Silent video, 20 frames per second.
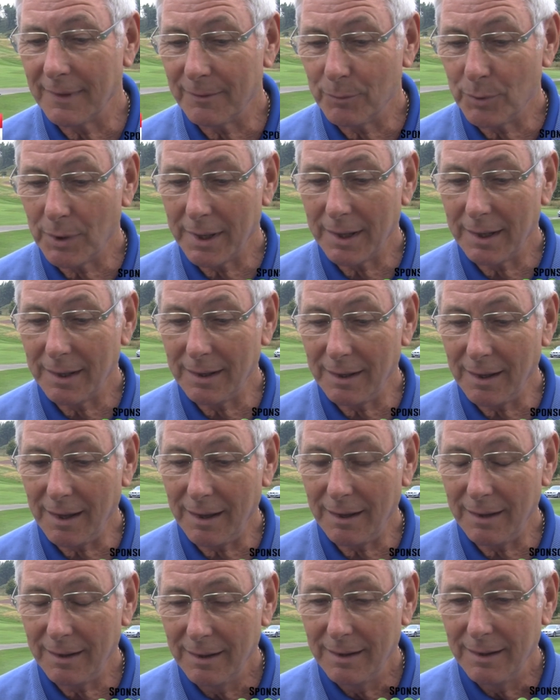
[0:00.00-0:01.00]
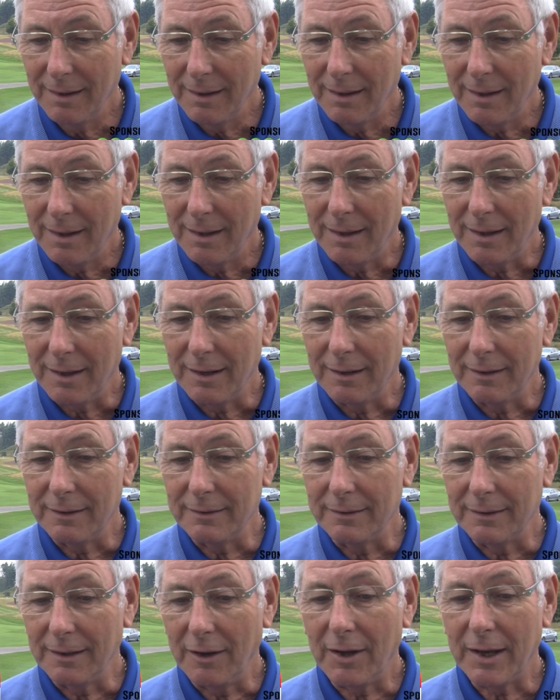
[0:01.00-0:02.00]
we
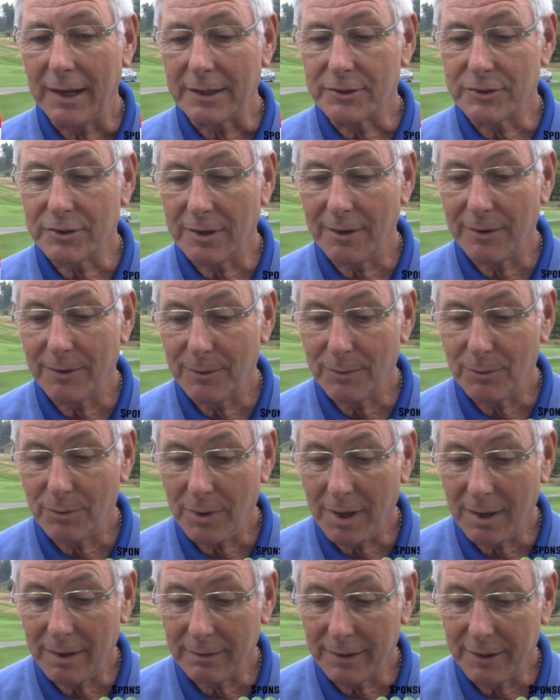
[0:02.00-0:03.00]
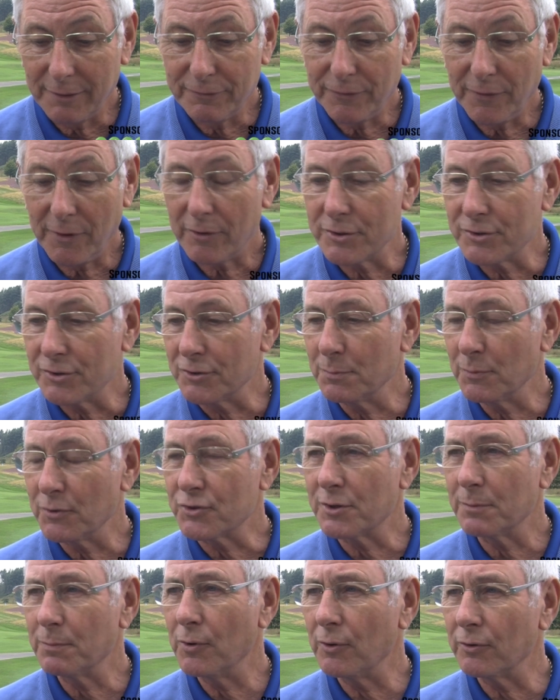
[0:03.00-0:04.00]
like to give Forest as much
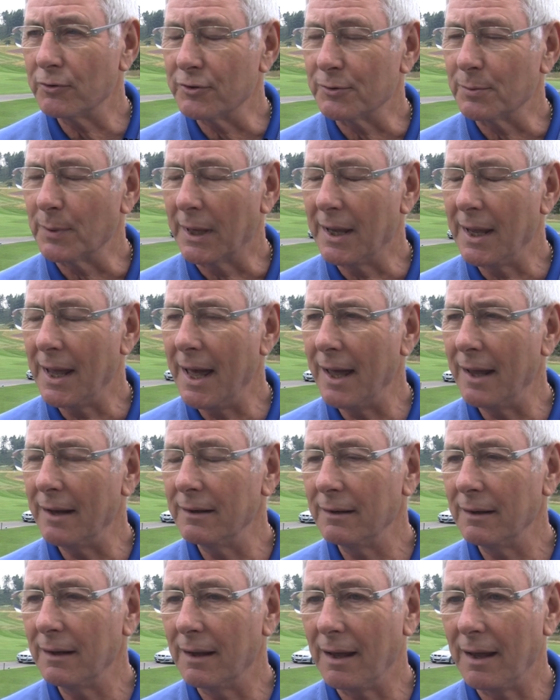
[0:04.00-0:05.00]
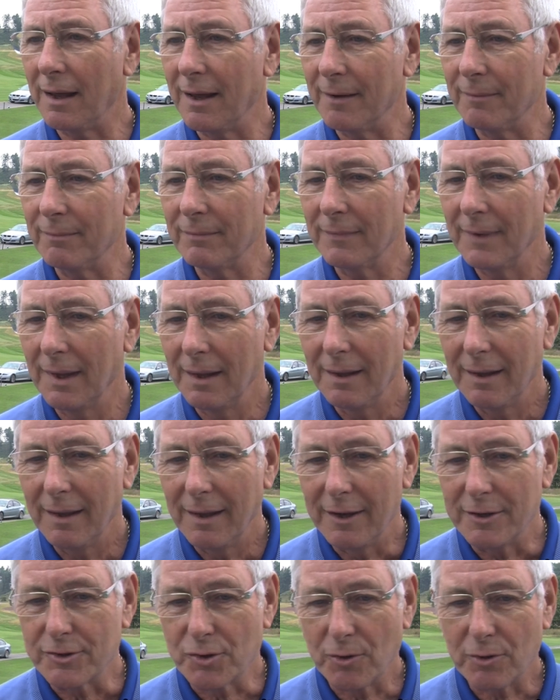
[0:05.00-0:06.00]
support as we can.
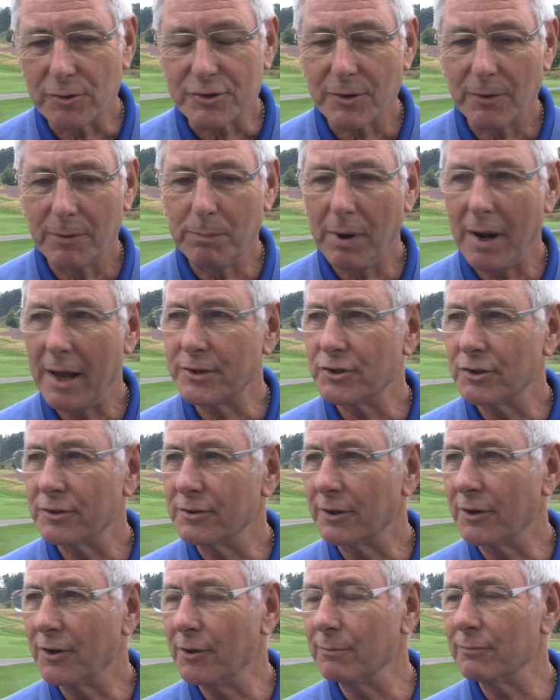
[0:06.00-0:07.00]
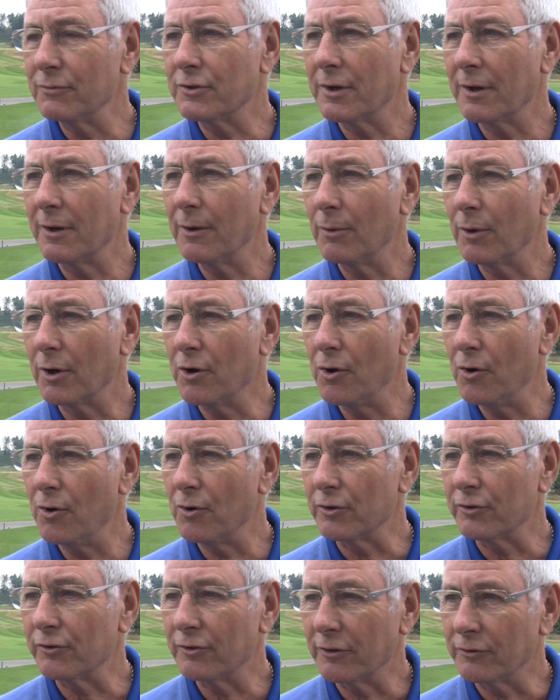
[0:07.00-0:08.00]
It's also a pleasure to come to a
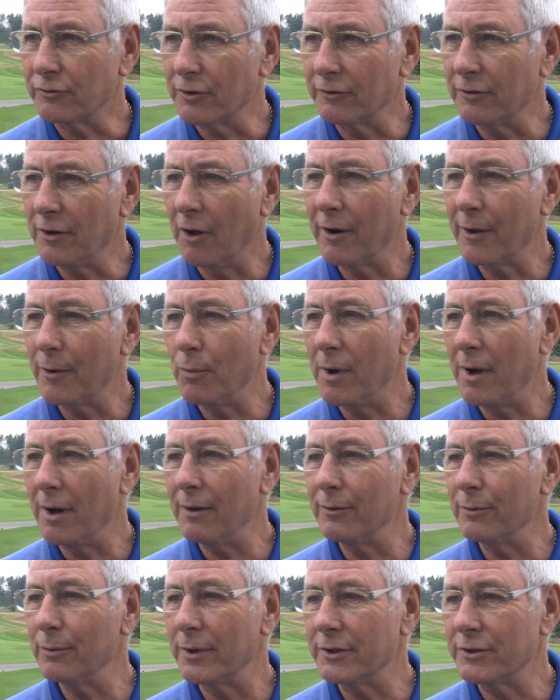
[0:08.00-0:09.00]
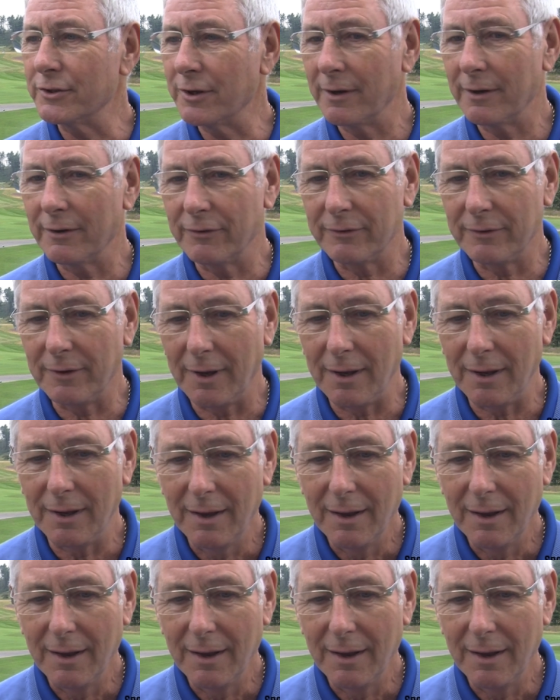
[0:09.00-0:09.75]
course such as Holinwell, which is